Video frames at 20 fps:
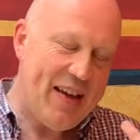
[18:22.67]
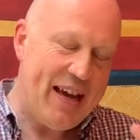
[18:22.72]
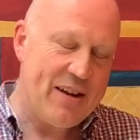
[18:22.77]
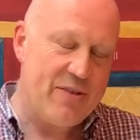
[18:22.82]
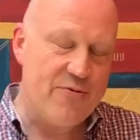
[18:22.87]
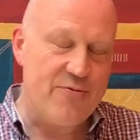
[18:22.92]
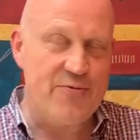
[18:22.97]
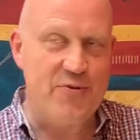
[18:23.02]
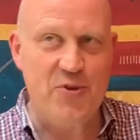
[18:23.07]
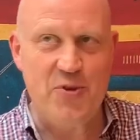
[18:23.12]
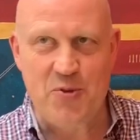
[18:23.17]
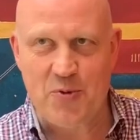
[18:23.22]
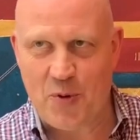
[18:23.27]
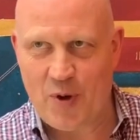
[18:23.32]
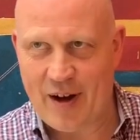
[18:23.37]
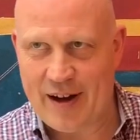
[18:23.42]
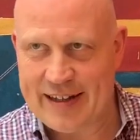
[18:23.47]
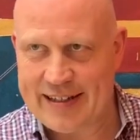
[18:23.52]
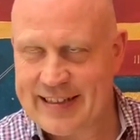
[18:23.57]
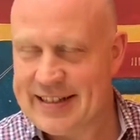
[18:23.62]
And food
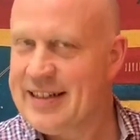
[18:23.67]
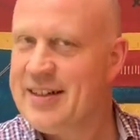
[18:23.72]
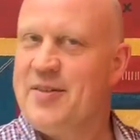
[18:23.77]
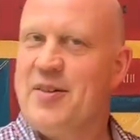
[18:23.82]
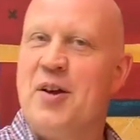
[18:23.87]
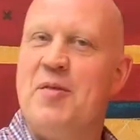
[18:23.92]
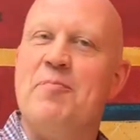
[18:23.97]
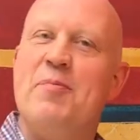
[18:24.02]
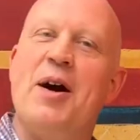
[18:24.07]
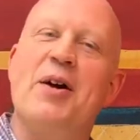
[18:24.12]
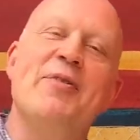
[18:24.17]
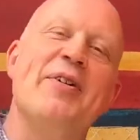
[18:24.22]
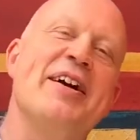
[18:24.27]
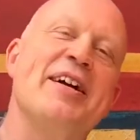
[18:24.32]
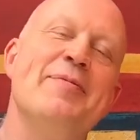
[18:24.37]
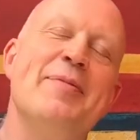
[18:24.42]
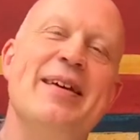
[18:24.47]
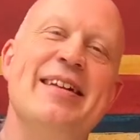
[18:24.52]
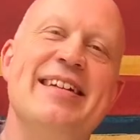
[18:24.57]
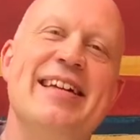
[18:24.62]
wise, my
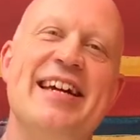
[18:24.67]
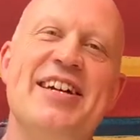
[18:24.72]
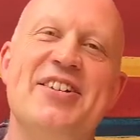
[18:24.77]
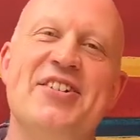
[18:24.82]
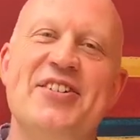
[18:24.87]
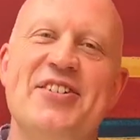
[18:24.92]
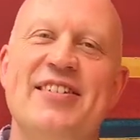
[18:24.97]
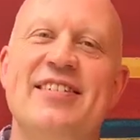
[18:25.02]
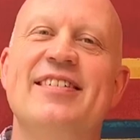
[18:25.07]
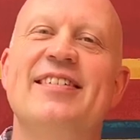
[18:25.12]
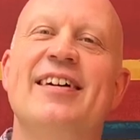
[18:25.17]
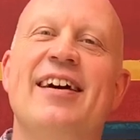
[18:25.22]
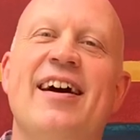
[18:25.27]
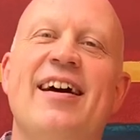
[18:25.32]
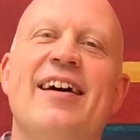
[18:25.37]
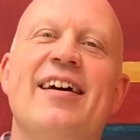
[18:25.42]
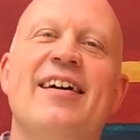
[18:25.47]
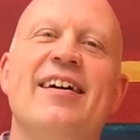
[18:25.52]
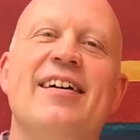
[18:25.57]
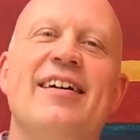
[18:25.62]
recommendation
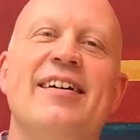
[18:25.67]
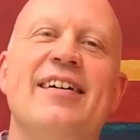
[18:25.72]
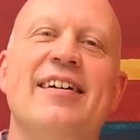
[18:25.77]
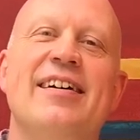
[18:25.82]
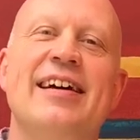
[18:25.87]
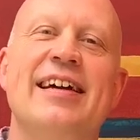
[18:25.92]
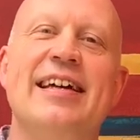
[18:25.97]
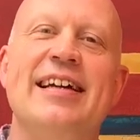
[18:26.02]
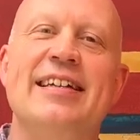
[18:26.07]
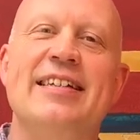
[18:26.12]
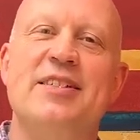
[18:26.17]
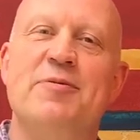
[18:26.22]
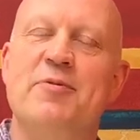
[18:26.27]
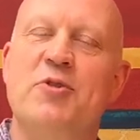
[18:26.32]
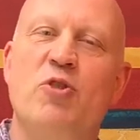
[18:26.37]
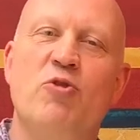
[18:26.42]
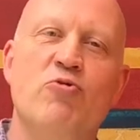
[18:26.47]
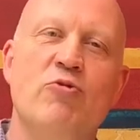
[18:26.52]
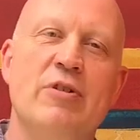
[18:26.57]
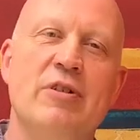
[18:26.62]
uh, is
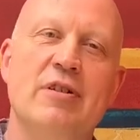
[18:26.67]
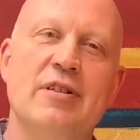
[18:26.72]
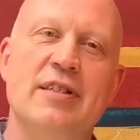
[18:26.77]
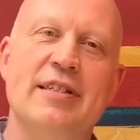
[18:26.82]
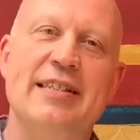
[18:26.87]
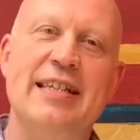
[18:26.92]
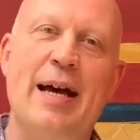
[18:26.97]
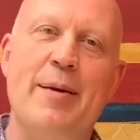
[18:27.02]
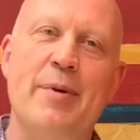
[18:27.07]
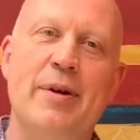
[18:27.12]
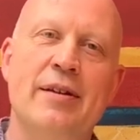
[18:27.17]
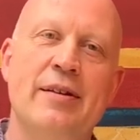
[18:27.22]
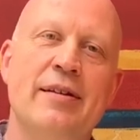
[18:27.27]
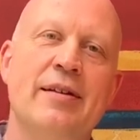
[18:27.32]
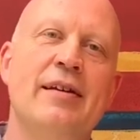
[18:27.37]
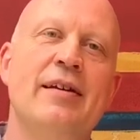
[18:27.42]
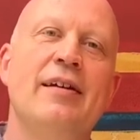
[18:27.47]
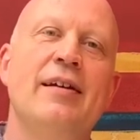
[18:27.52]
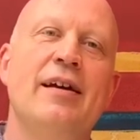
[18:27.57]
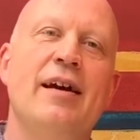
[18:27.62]
some grilled
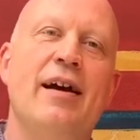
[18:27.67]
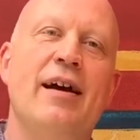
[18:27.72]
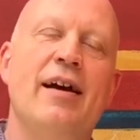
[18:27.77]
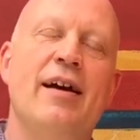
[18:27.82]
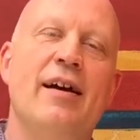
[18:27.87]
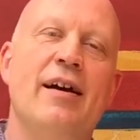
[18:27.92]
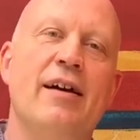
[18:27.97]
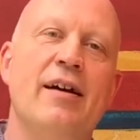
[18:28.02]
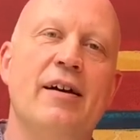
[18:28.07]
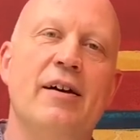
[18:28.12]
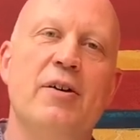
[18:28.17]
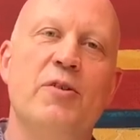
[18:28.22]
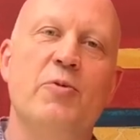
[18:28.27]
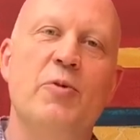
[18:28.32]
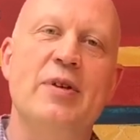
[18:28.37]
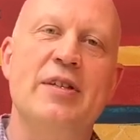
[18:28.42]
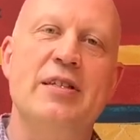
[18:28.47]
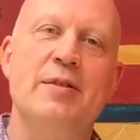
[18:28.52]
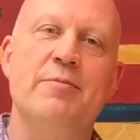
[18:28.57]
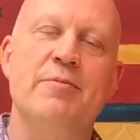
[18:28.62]
salmon uh,
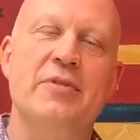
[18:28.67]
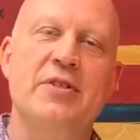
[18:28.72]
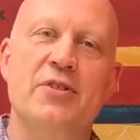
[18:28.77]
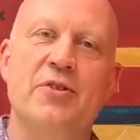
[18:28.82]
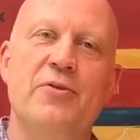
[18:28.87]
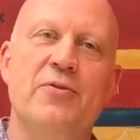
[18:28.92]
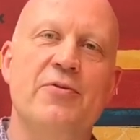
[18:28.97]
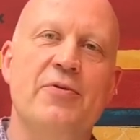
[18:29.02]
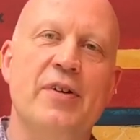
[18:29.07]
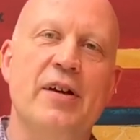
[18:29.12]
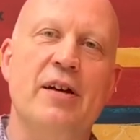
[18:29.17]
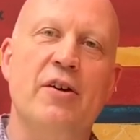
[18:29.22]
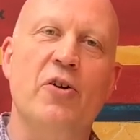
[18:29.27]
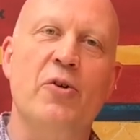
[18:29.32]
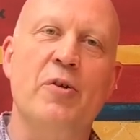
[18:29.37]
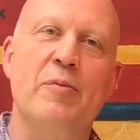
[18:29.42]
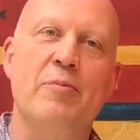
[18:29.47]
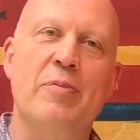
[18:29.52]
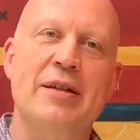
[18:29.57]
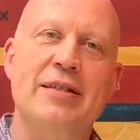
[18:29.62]
with some sort
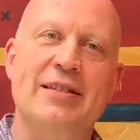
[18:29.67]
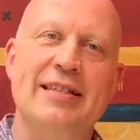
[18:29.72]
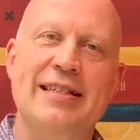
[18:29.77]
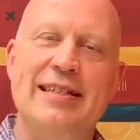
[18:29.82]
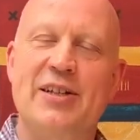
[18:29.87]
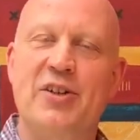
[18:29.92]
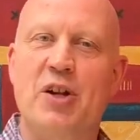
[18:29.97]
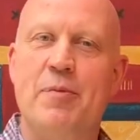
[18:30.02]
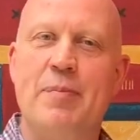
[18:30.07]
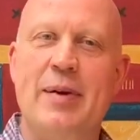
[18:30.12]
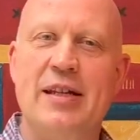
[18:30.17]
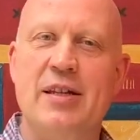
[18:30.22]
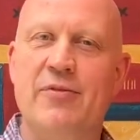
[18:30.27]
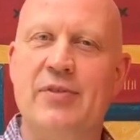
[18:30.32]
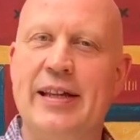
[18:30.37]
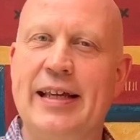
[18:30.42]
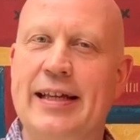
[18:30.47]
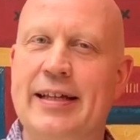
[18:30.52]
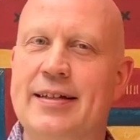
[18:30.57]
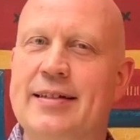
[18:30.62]
of uh, sitting on a bed
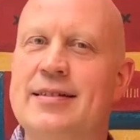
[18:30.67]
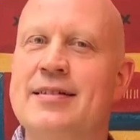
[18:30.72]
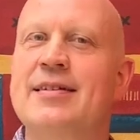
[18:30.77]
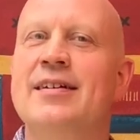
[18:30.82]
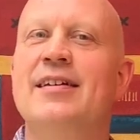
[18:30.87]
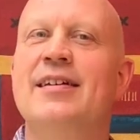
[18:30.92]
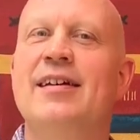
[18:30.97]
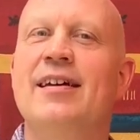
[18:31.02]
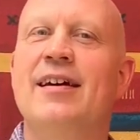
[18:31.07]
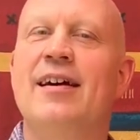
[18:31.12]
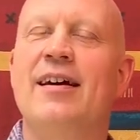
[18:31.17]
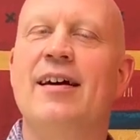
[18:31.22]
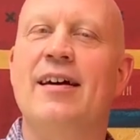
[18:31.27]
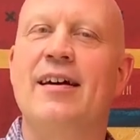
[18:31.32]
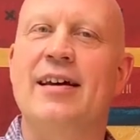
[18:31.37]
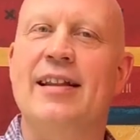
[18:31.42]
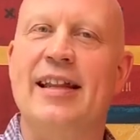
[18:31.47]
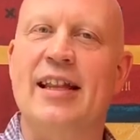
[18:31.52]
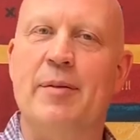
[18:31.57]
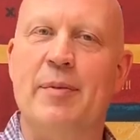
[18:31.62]
of leeks
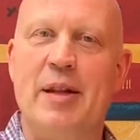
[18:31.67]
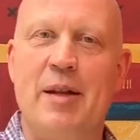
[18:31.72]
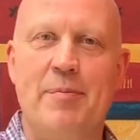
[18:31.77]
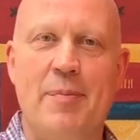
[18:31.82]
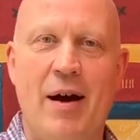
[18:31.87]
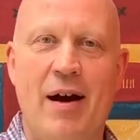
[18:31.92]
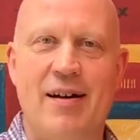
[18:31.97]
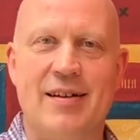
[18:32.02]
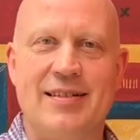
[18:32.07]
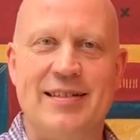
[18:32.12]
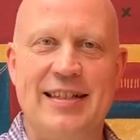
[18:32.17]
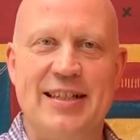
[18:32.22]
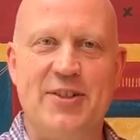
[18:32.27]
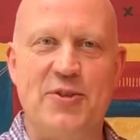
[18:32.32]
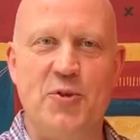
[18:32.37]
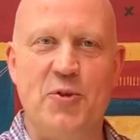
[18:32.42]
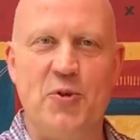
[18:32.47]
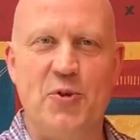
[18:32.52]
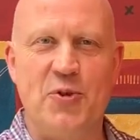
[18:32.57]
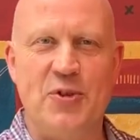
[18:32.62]
uh, a little bit of parsley
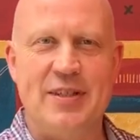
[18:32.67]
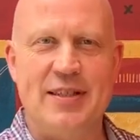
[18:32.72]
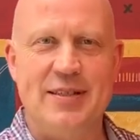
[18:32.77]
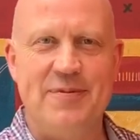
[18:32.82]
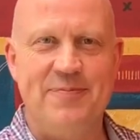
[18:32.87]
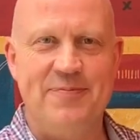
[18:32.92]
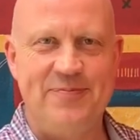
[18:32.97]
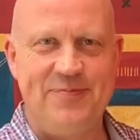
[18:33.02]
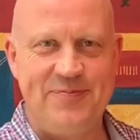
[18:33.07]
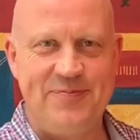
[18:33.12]
sauce.